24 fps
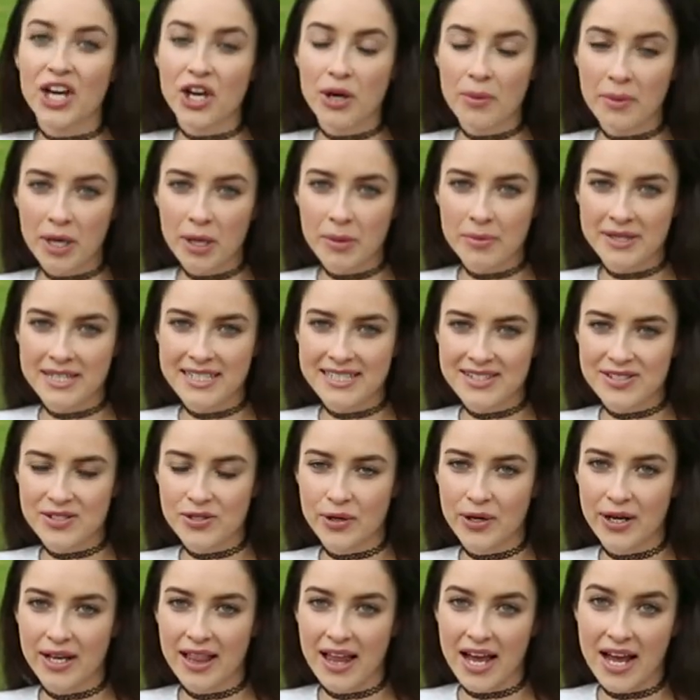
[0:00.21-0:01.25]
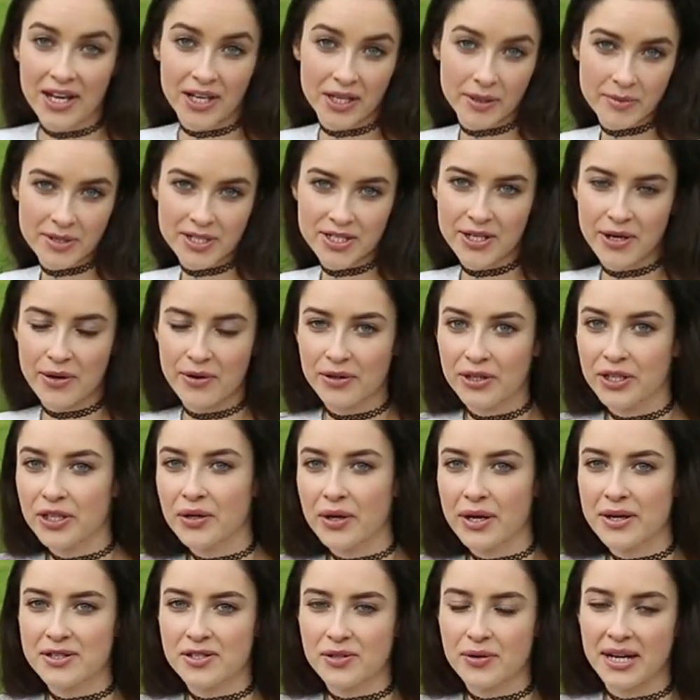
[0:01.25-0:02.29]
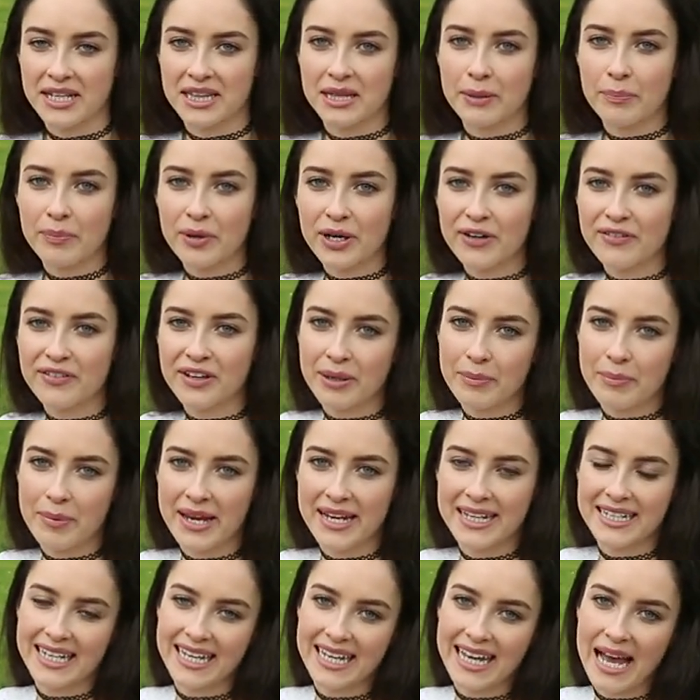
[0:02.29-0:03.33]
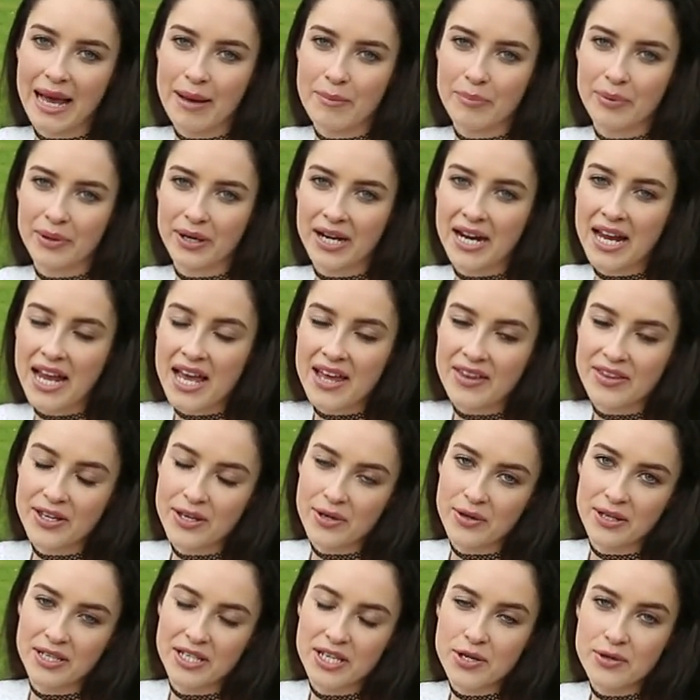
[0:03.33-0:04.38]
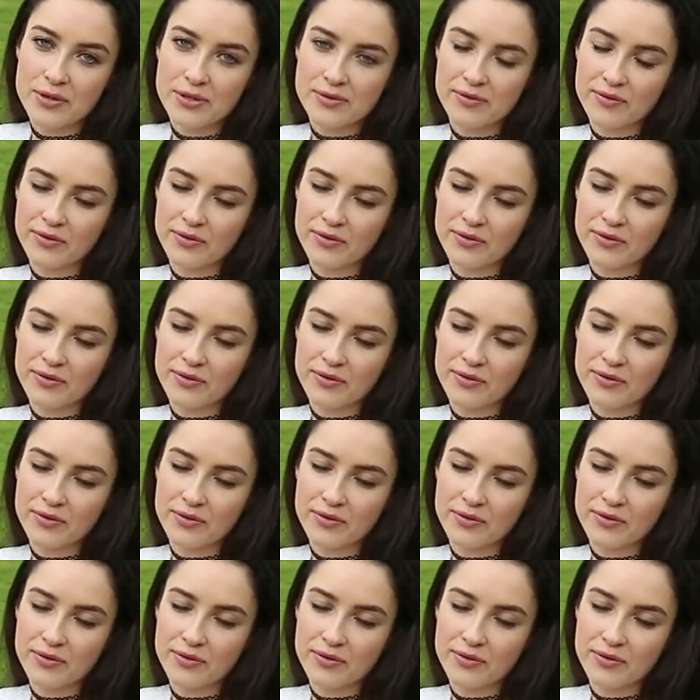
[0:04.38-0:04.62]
Coming up in this tutorial, I'm going to be showing you how to create the perfect picnic hamper that you can use